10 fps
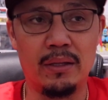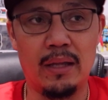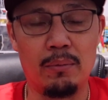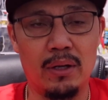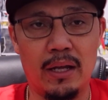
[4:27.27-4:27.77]

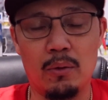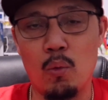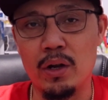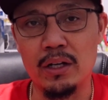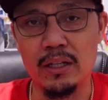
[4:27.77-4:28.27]
they were like
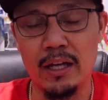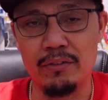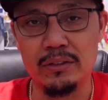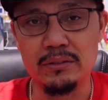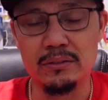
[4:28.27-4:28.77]

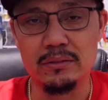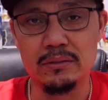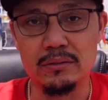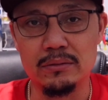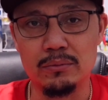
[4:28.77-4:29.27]
1-11,
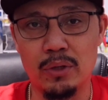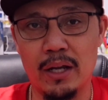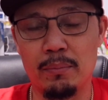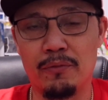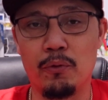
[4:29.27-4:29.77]

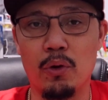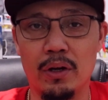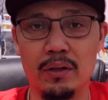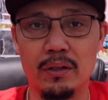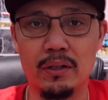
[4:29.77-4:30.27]
right,
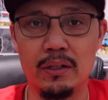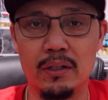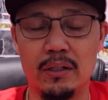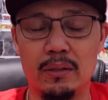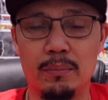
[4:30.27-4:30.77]
before
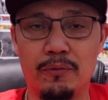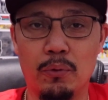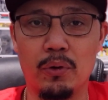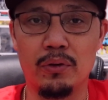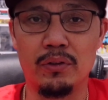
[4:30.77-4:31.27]

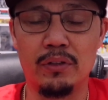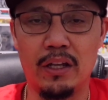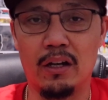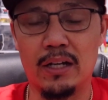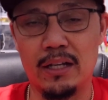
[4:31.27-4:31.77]

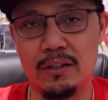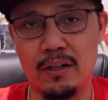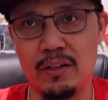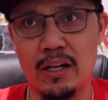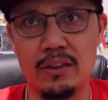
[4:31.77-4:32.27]
Deion got there,
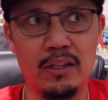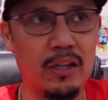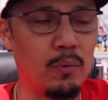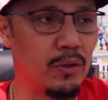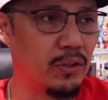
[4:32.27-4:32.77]
and then I think
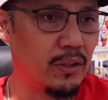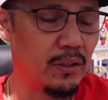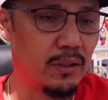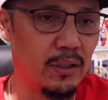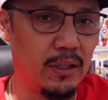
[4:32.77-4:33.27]
they went
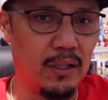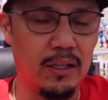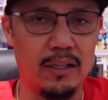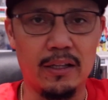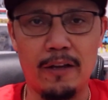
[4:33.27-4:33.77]
to
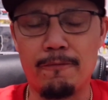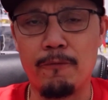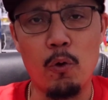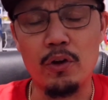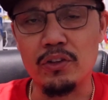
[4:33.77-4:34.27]
like
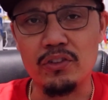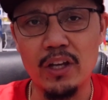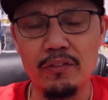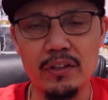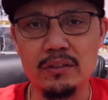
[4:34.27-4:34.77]

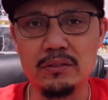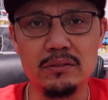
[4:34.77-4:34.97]
4-7,